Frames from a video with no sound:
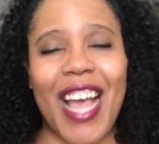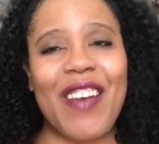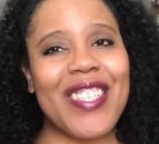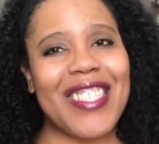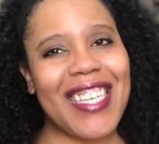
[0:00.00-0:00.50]

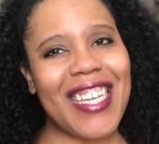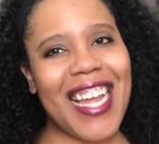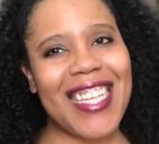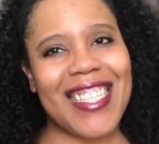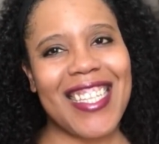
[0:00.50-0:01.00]
I will see you
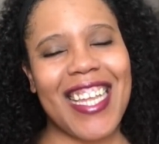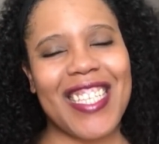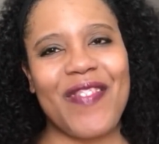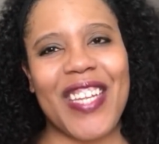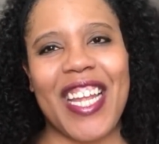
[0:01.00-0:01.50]
guys in the
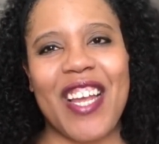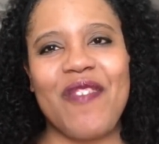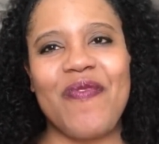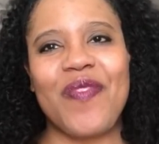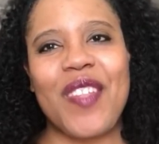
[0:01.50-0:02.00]
next video.
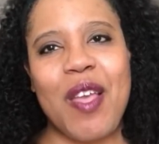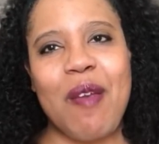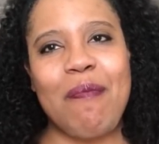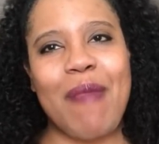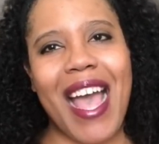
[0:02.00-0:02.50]

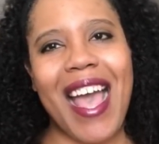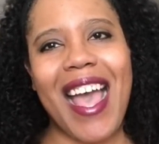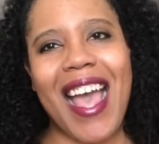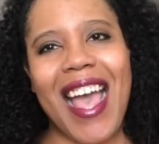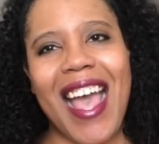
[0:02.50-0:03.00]

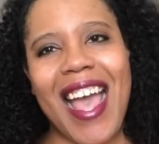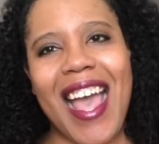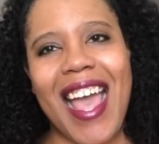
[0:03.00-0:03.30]
Bye.